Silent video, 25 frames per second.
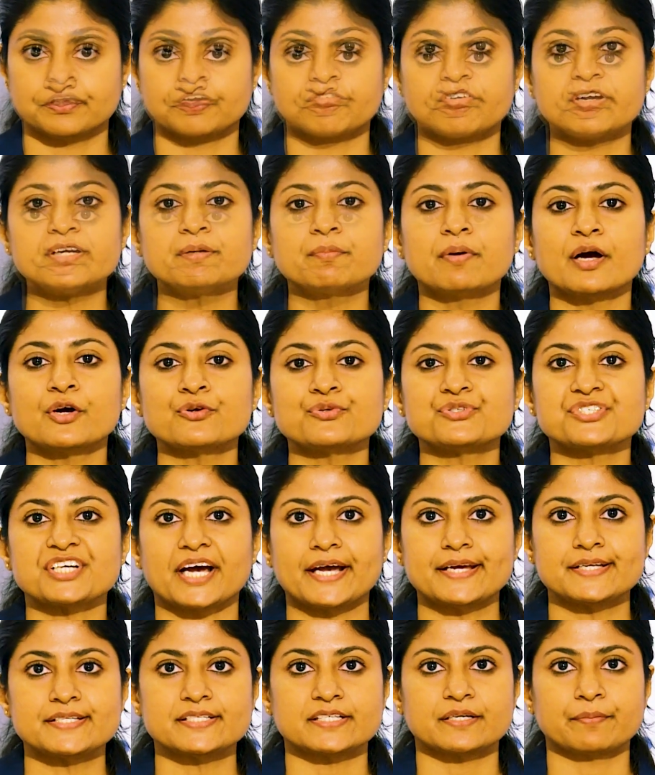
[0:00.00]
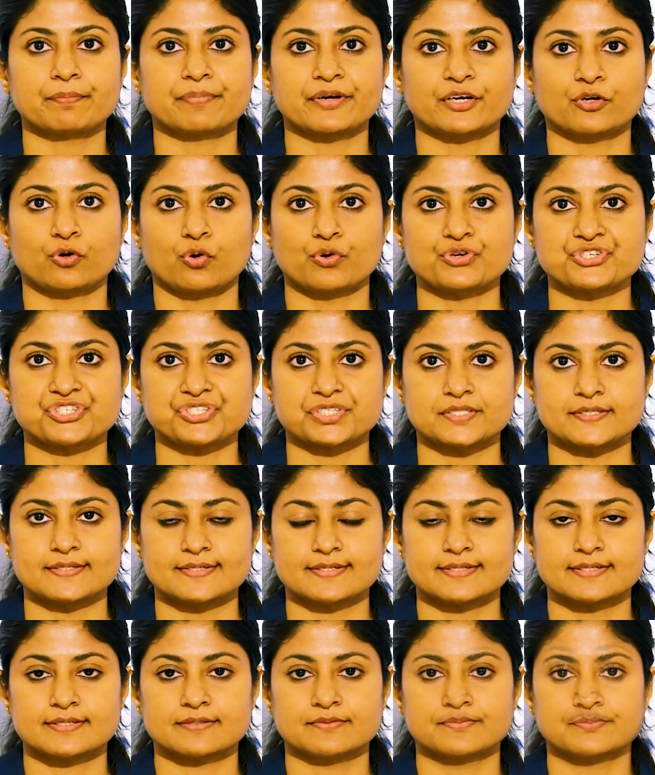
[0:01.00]
What about dietary precautions?
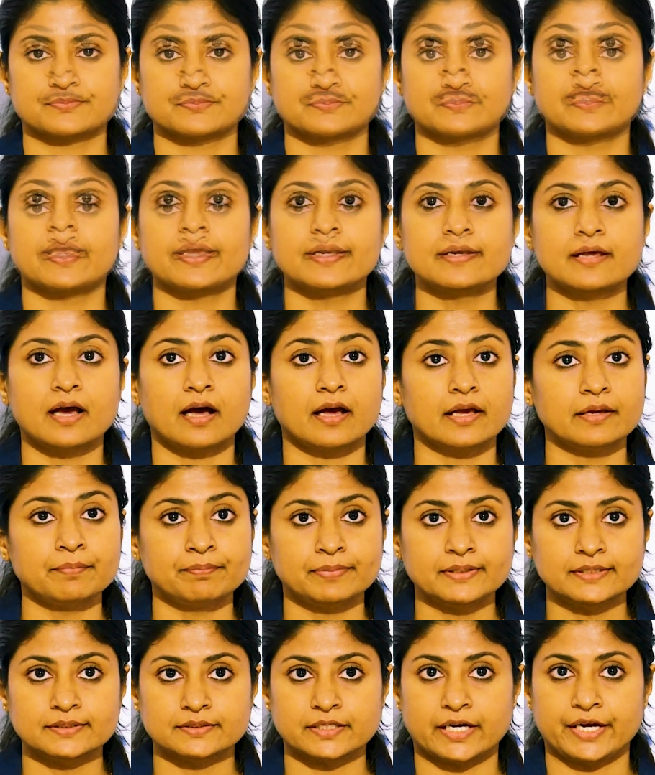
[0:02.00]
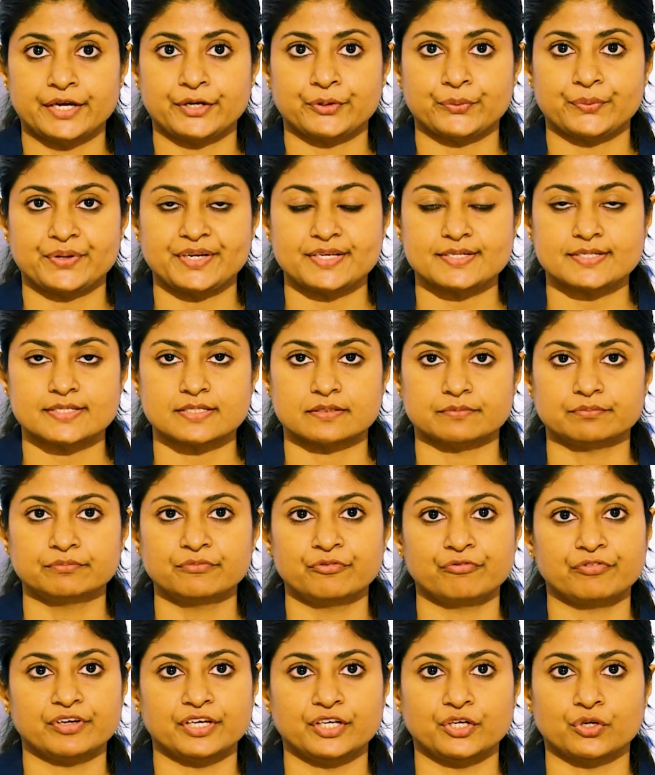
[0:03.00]
In hyperthyroidism,
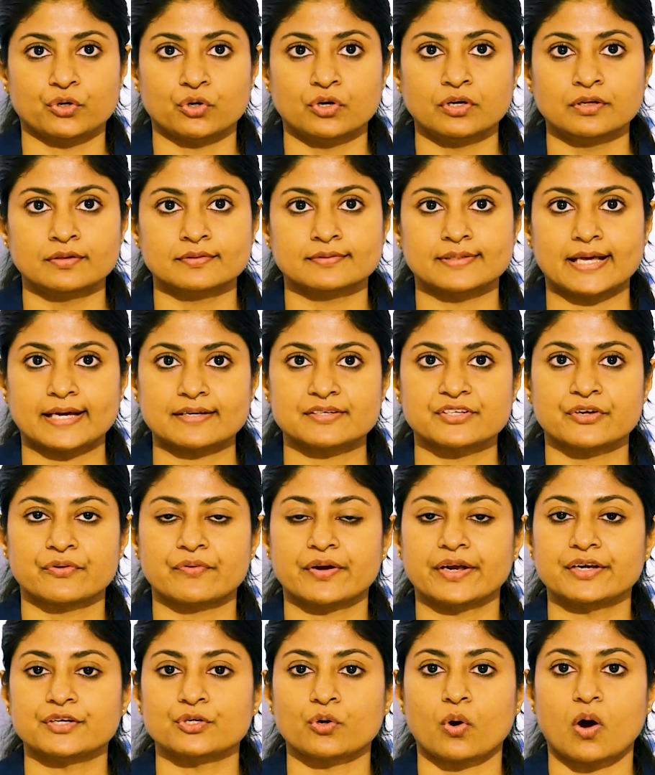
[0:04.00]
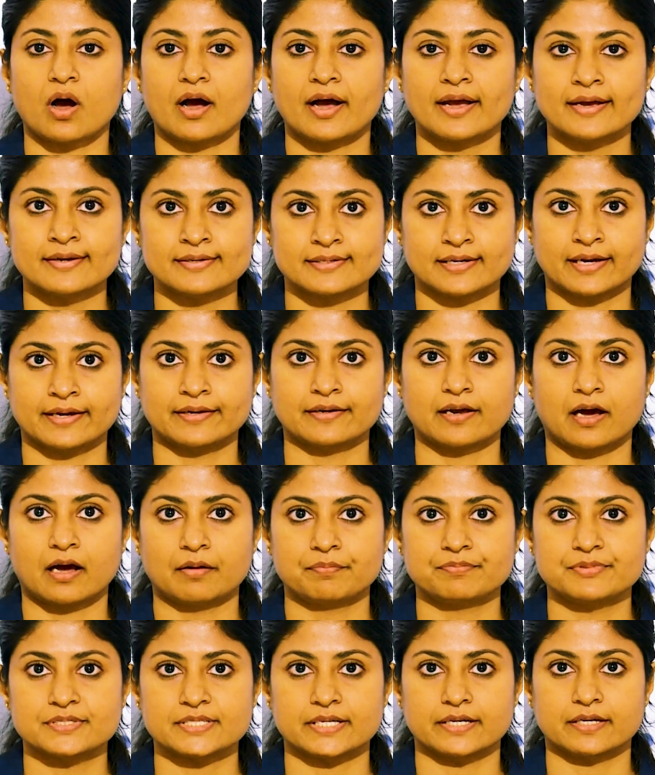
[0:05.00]
we know that radioiodine
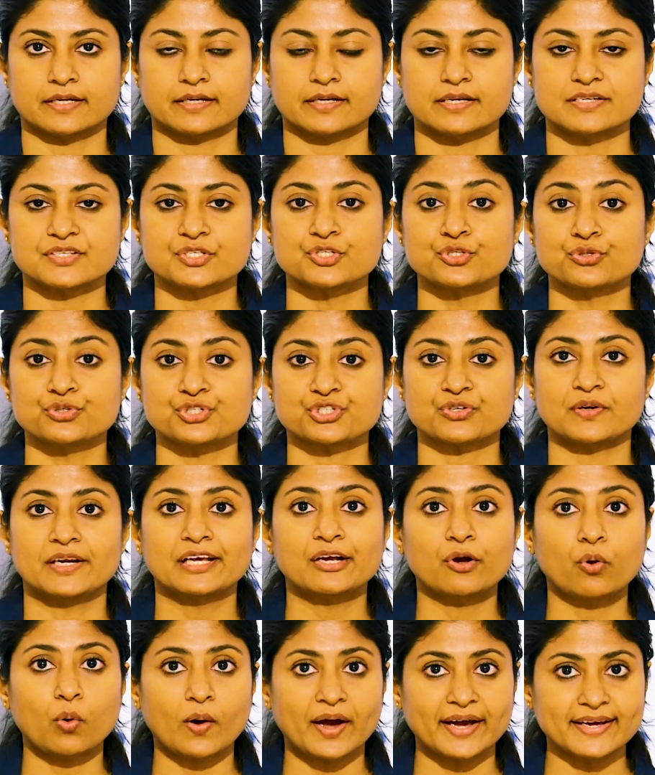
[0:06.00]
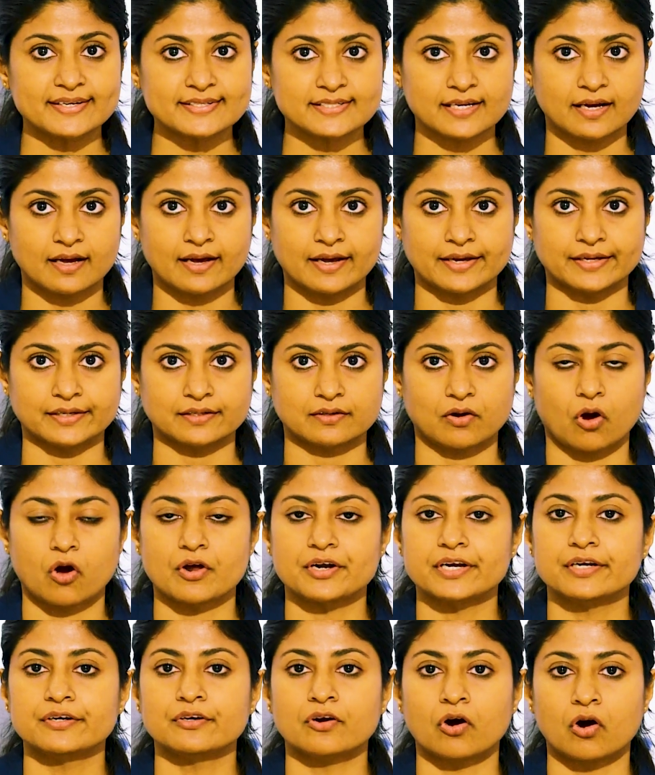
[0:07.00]
uptake is usually quite high
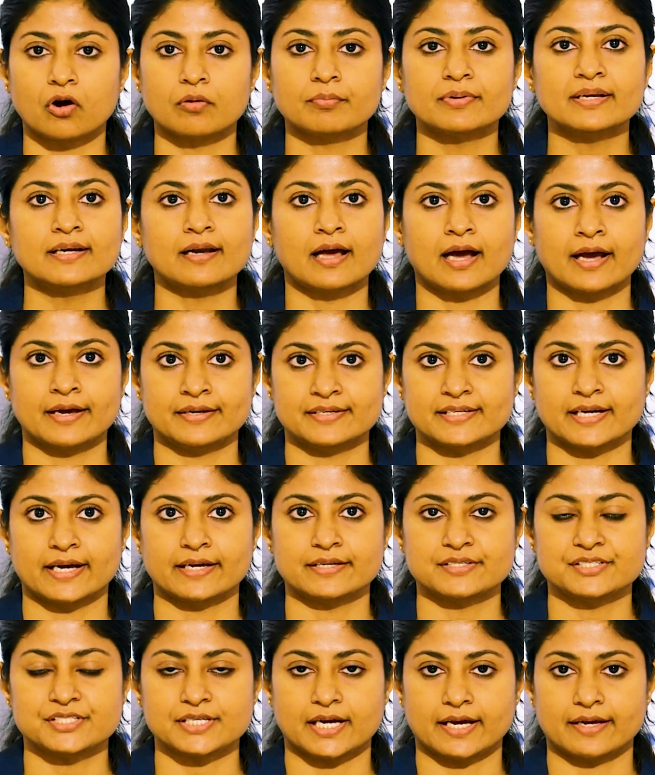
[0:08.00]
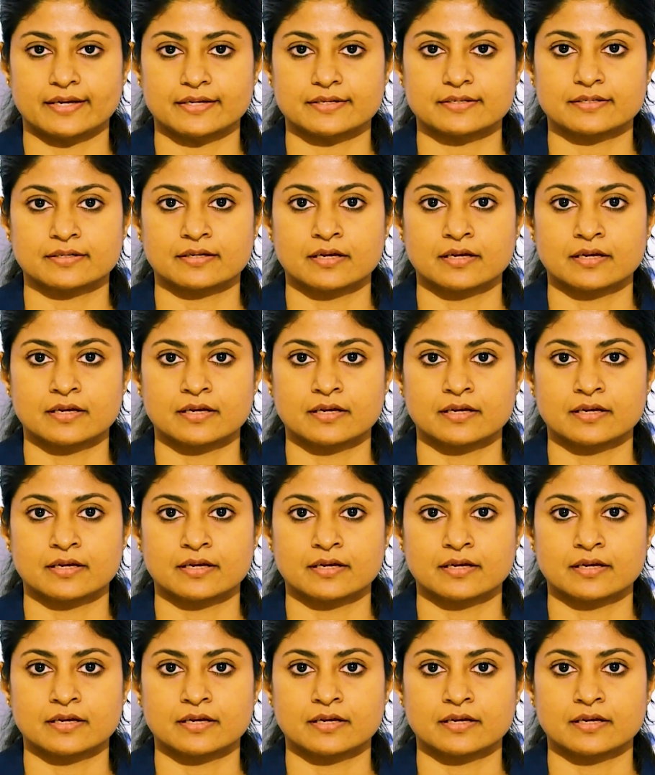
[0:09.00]
on a normal iodine diet.